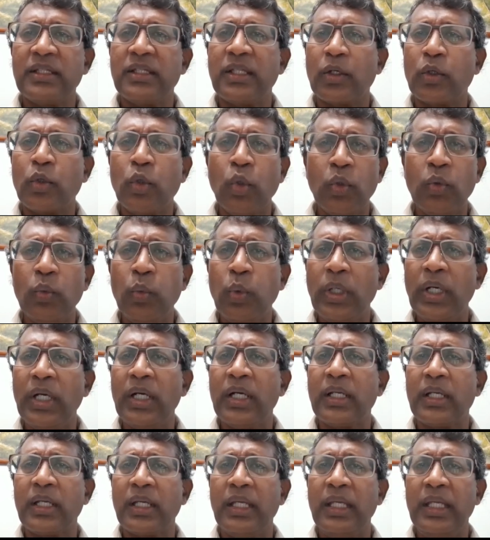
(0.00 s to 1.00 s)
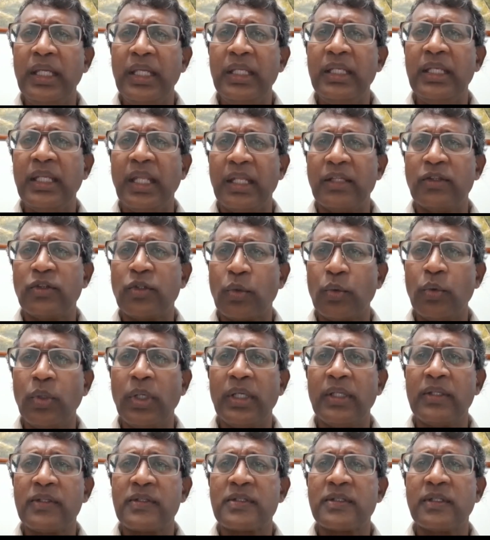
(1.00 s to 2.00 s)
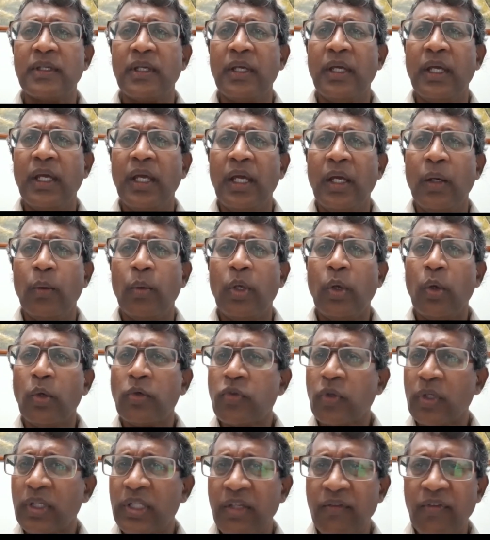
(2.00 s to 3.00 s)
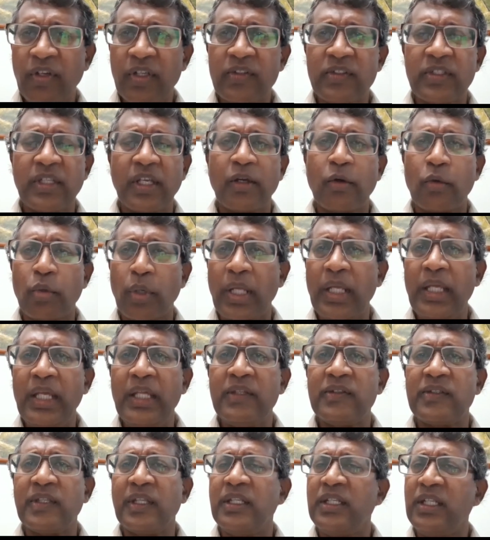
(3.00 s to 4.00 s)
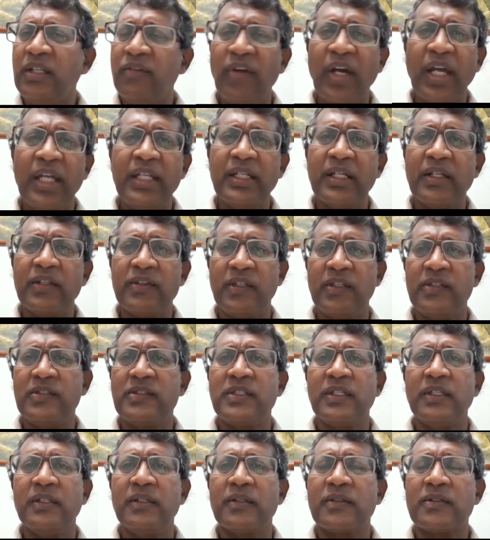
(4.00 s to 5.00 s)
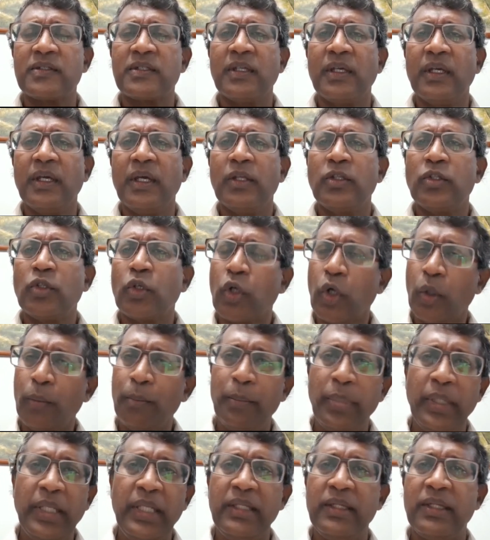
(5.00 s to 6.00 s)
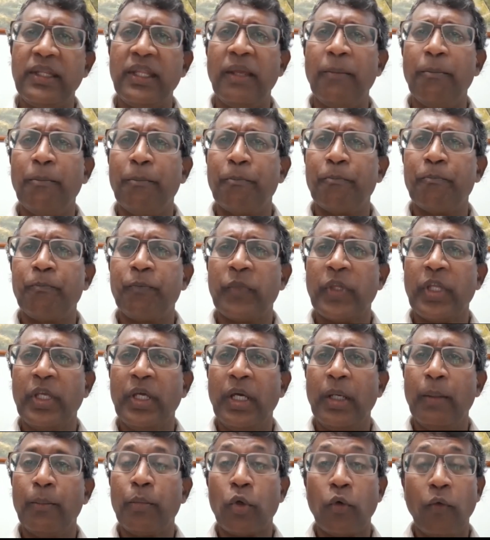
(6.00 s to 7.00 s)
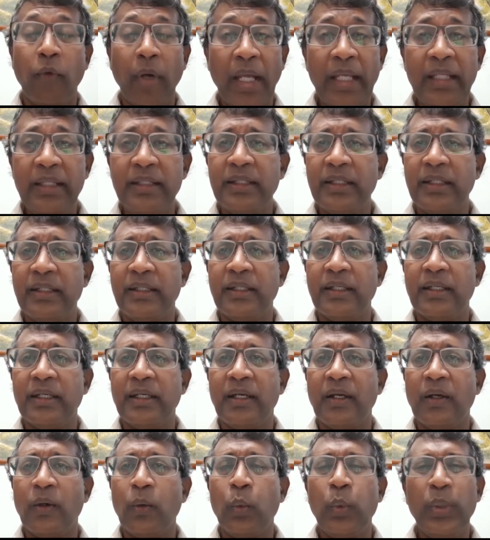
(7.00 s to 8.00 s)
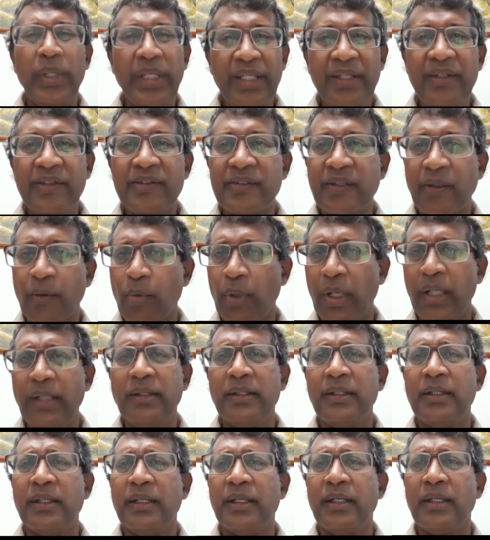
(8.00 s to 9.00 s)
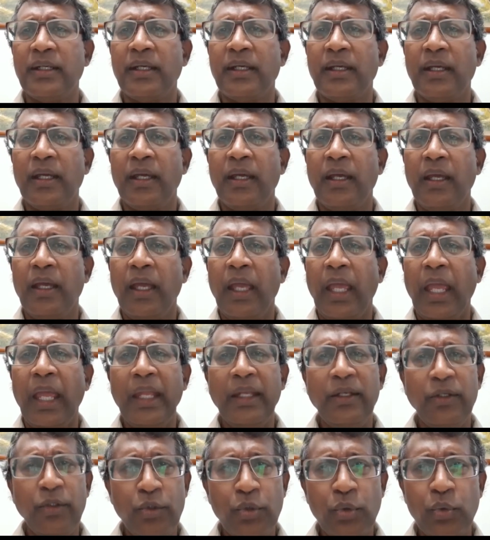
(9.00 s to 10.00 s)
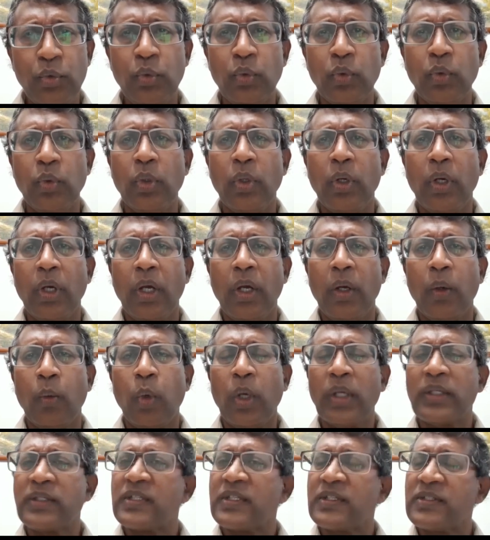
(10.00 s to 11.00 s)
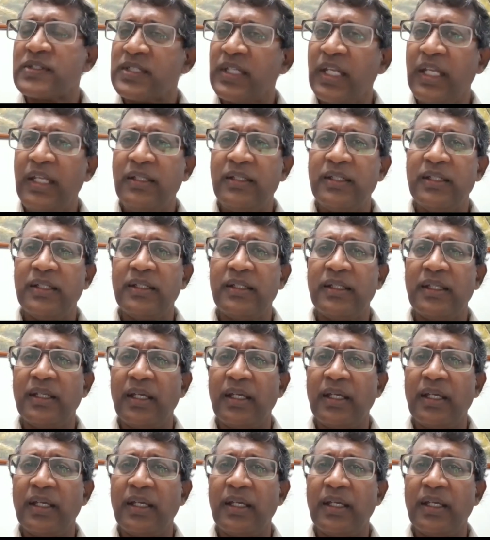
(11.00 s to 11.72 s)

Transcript: the good work in and through us will also give us the grace and divine assistance to complete them, provided we surrender and do what's stated